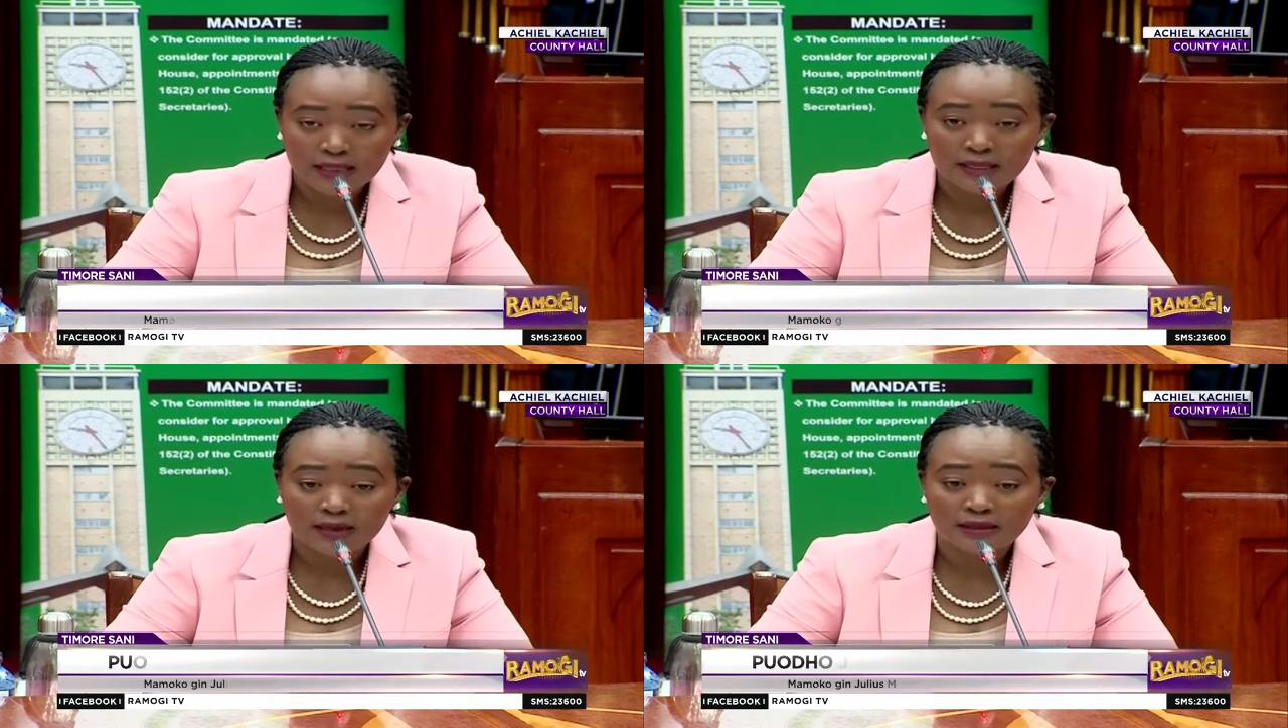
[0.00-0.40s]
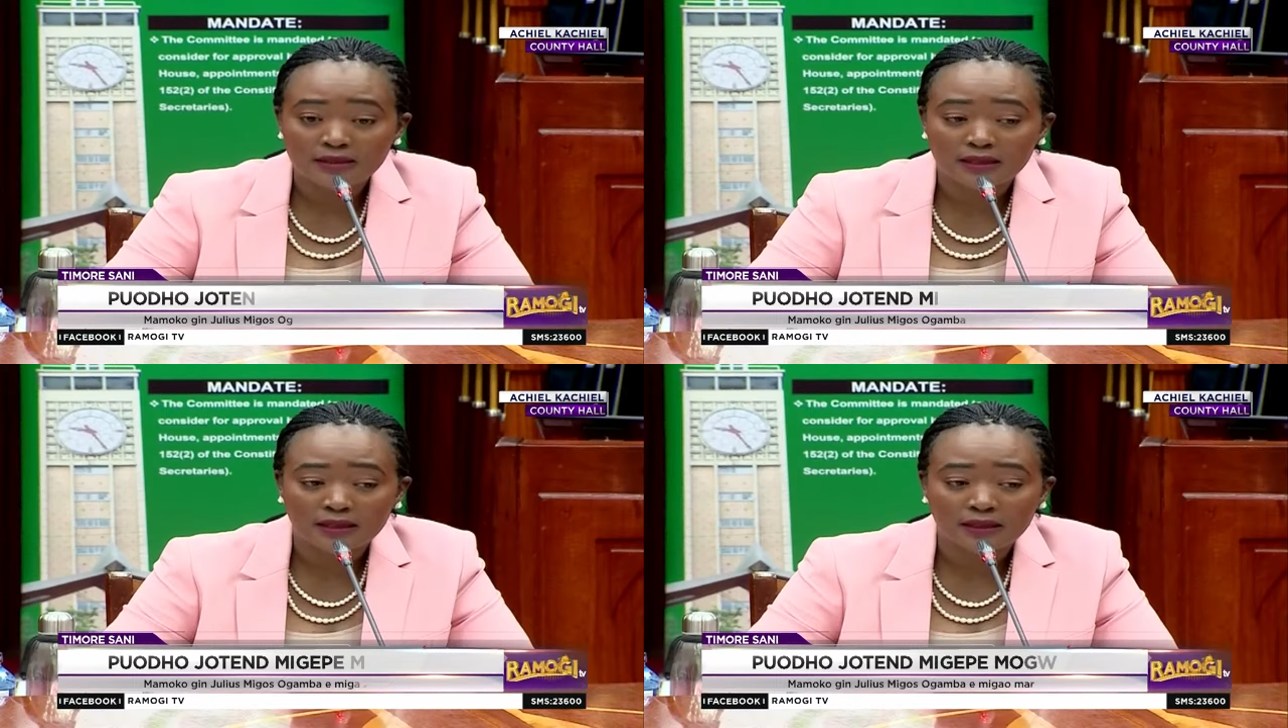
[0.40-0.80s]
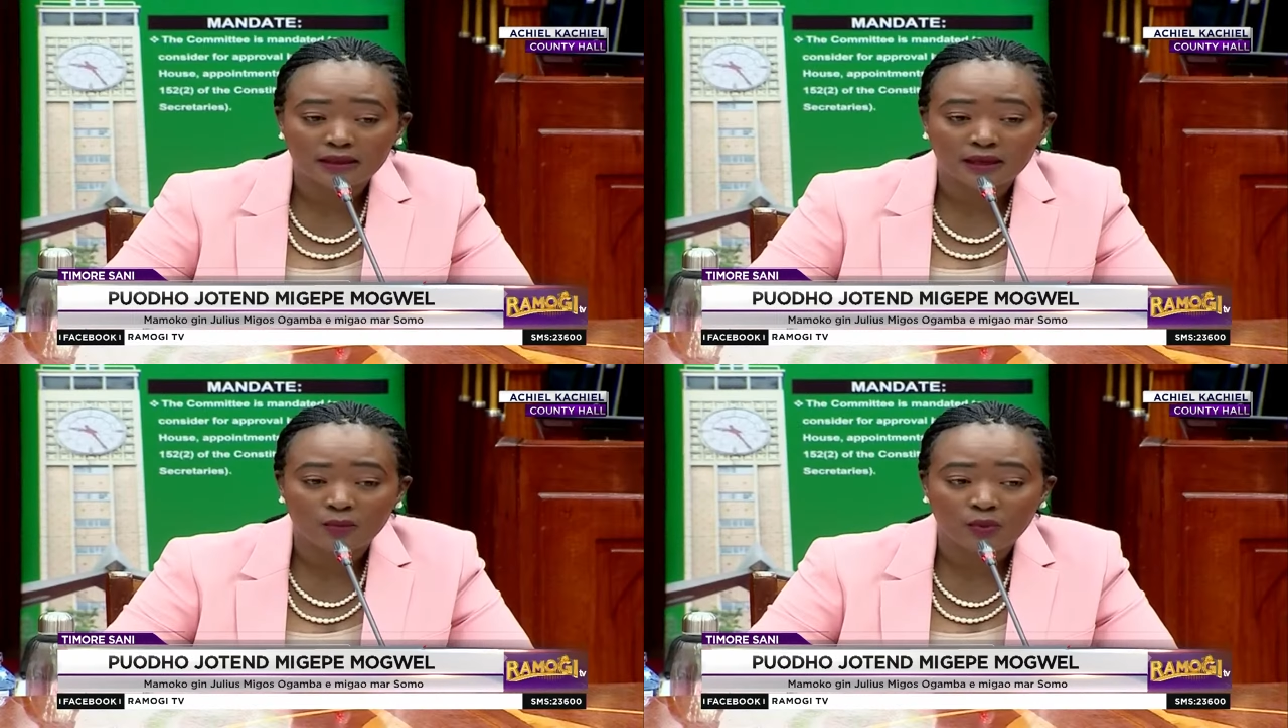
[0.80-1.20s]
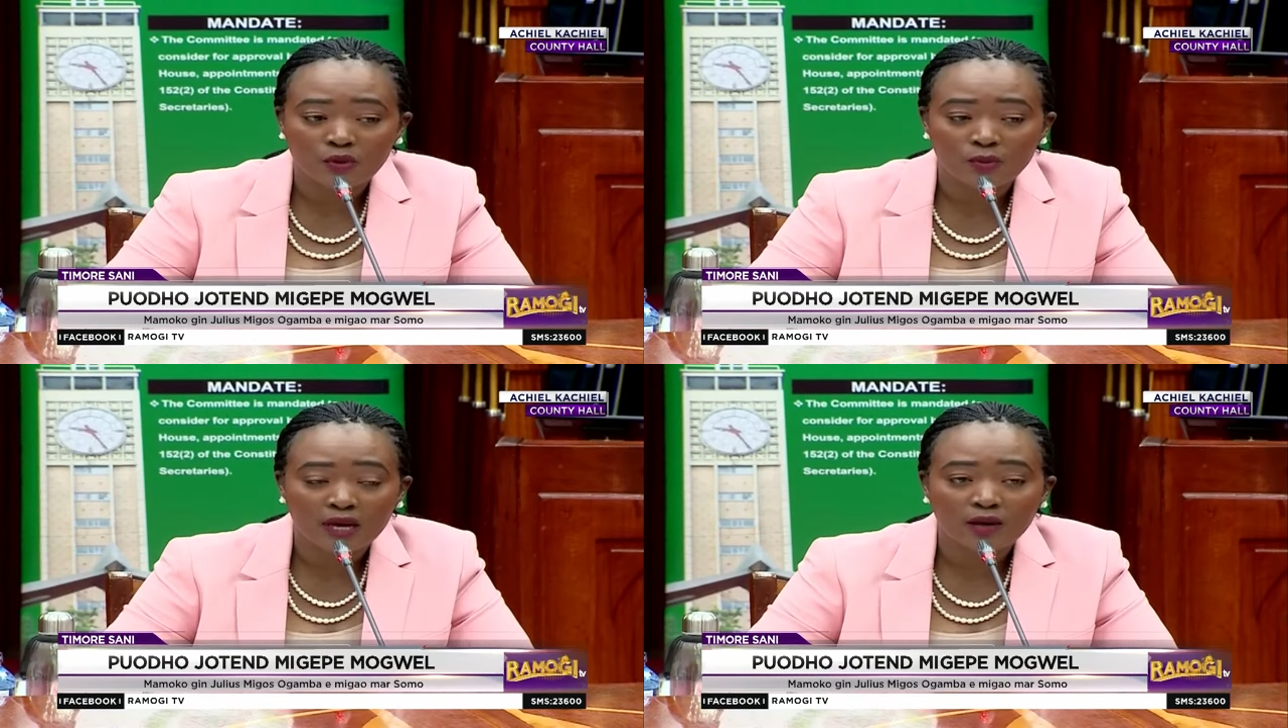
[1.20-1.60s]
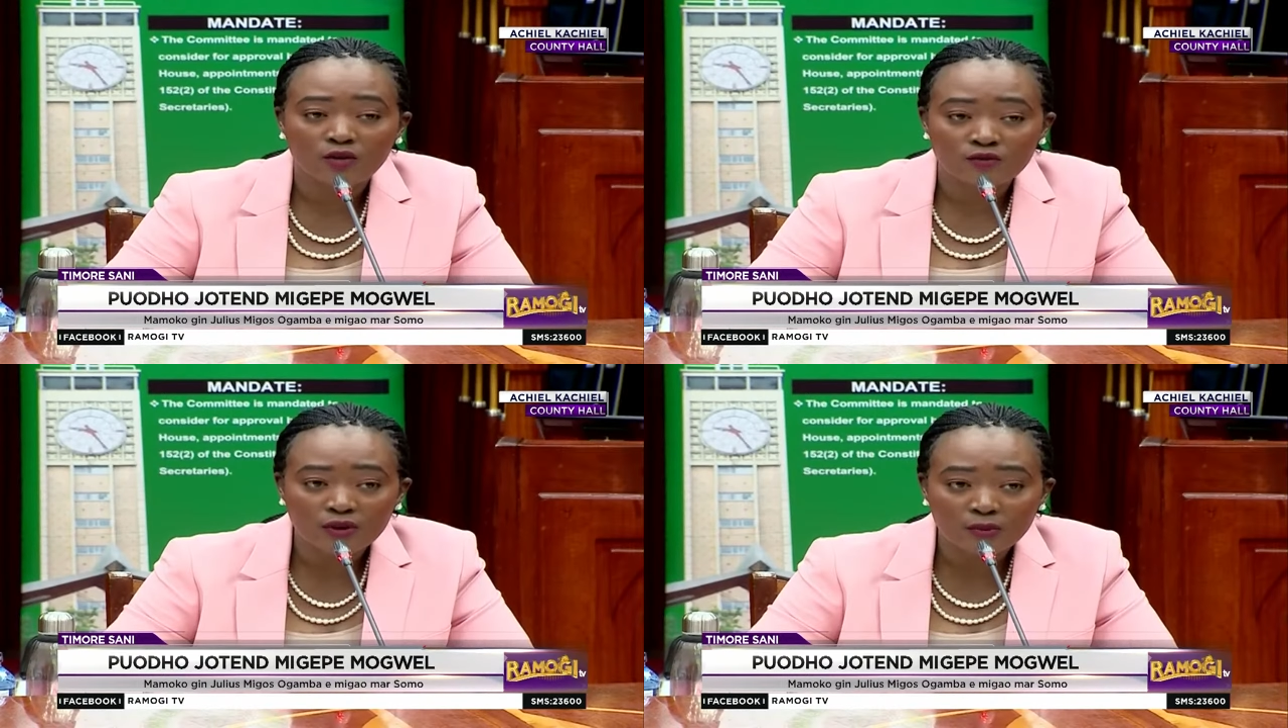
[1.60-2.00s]
that uh, upon my
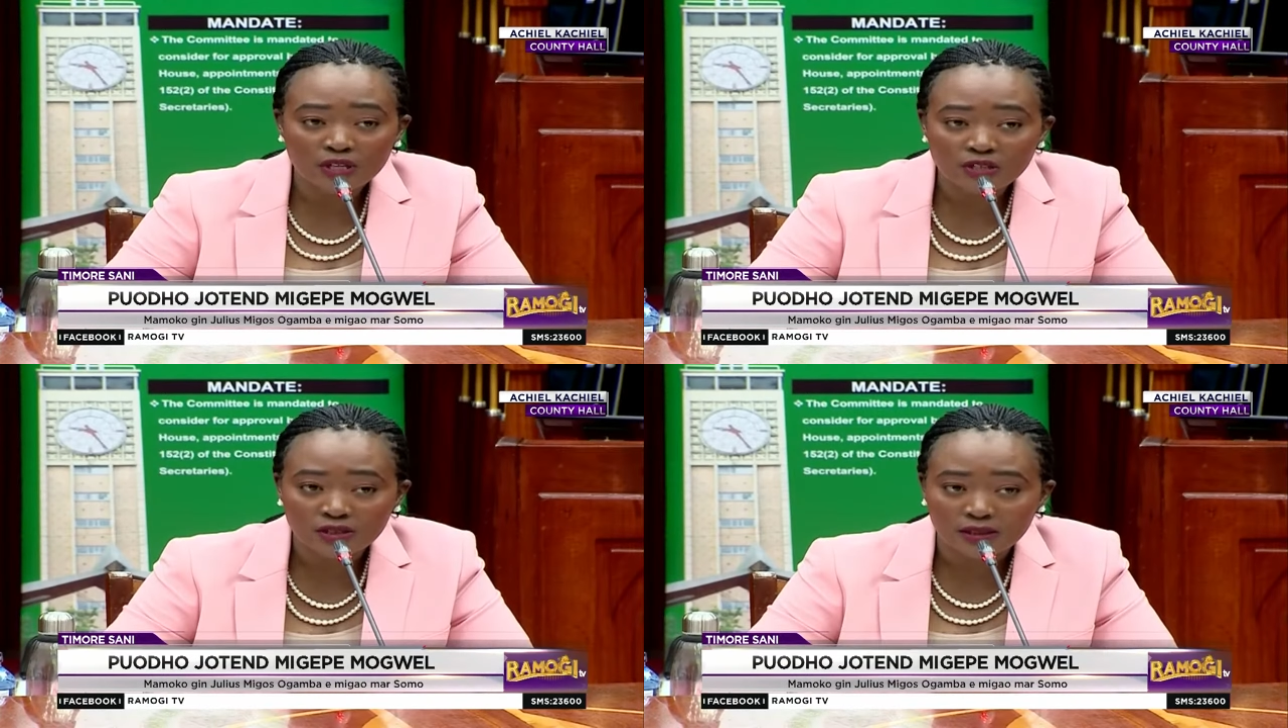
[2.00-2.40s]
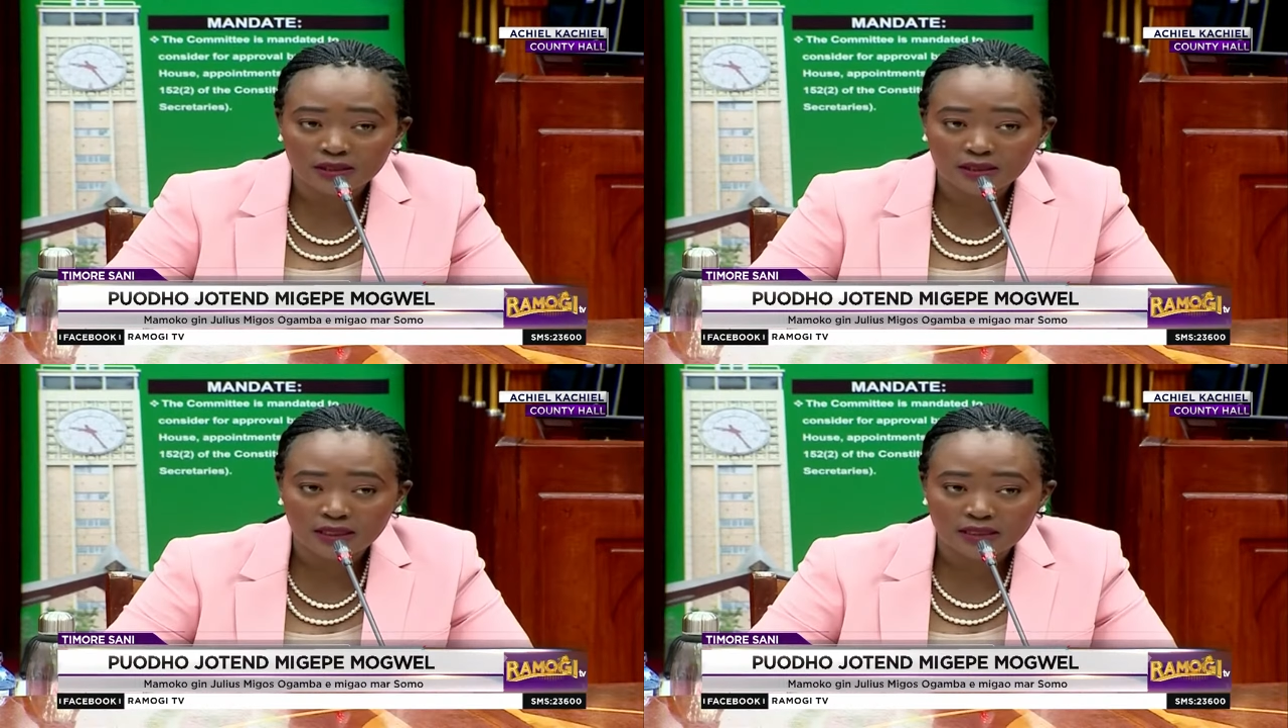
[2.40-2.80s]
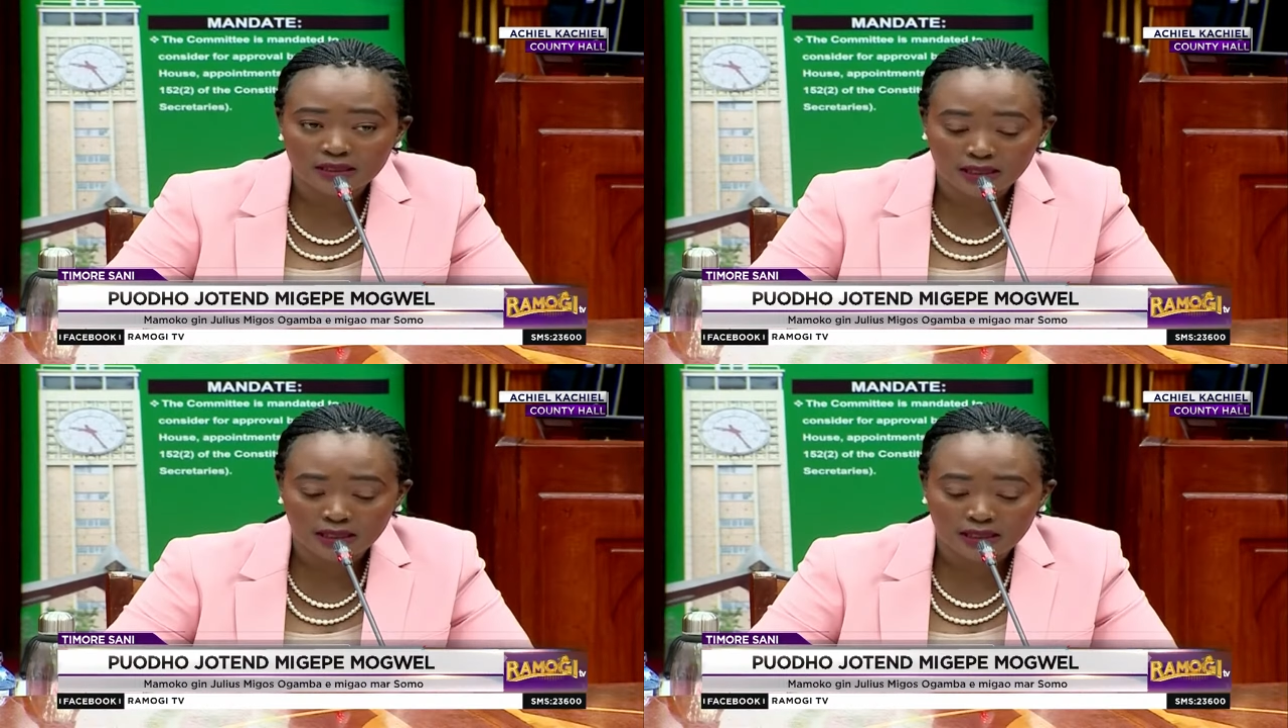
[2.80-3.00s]
confirmation as,